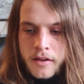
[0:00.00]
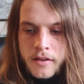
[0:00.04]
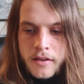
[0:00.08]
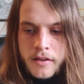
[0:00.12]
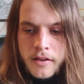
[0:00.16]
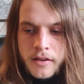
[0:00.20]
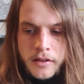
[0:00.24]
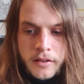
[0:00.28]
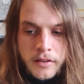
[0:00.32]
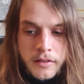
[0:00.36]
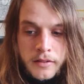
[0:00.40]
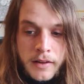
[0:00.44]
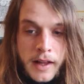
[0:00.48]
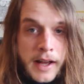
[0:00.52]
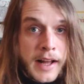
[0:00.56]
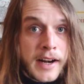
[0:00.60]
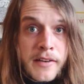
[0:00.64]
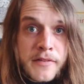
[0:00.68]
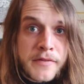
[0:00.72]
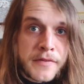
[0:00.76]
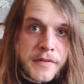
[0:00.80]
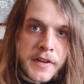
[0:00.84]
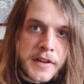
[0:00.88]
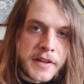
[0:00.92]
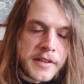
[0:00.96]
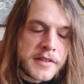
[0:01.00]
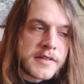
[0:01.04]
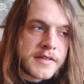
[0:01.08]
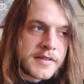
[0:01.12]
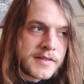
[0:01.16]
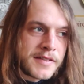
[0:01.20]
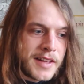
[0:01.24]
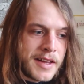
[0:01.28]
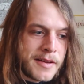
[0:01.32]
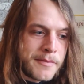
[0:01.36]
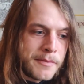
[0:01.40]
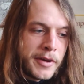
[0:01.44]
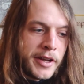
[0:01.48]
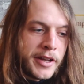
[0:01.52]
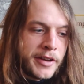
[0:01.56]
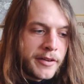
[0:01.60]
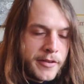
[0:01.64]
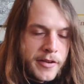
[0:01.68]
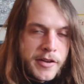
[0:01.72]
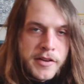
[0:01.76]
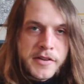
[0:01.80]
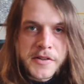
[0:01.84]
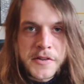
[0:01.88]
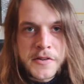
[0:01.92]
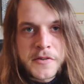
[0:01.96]
a lot of things that might
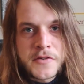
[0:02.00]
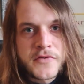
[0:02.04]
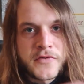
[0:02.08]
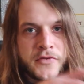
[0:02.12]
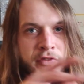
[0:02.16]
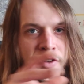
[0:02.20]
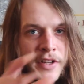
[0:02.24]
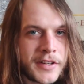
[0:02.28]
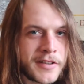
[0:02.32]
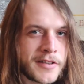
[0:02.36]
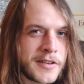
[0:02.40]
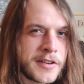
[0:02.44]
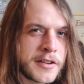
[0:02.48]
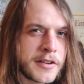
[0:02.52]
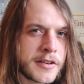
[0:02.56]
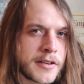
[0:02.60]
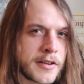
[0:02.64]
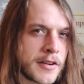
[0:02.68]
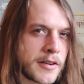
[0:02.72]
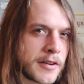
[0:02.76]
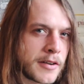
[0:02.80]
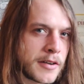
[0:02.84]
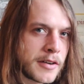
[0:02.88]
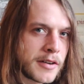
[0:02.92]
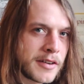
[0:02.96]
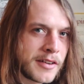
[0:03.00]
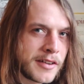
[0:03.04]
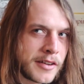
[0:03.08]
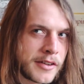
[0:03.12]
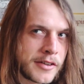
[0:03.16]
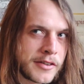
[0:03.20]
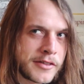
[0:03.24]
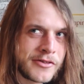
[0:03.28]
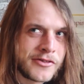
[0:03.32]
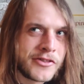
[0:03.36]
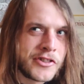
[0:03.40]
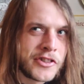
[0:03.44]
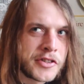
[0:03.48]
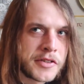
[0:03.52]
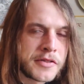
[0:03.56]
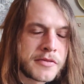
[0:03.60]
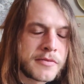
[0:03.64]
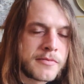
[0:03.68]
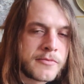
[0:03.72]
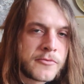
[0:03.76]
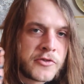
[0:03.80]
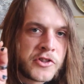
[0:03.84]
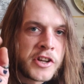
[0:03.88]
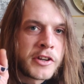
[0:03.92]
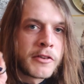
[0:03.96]
also fit under just
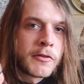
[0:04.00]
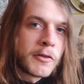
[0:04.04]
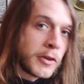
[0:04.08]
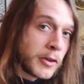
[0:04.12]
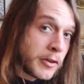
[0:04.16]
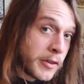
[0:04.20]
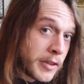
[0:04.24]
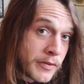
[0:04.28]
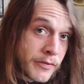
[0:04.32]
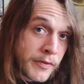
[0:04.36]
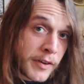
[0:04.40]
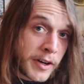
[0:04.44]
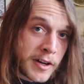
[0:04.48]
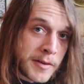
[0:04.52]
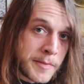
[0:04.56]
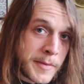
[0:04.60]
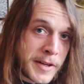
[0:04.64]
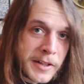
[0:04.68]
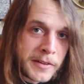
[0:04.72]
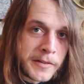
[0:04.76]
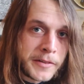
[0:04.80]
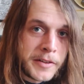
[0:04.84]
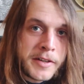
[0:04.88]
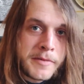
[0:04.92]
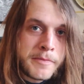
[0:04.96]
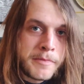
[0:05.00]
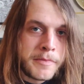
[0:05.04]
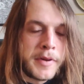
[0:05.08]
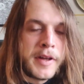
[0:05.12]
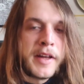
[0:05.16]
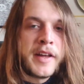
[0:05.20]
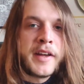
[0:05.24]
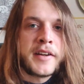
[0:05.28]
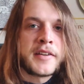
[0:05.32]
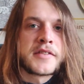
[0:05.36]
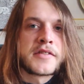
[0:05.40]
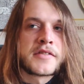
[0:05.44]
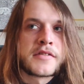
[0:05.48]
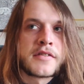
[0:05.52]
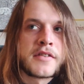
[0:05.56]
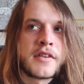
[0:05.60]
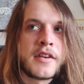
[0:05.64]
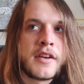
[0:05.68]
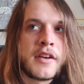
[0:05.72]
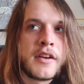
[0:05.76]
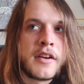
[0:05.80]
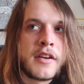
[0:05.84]
general environmental impacts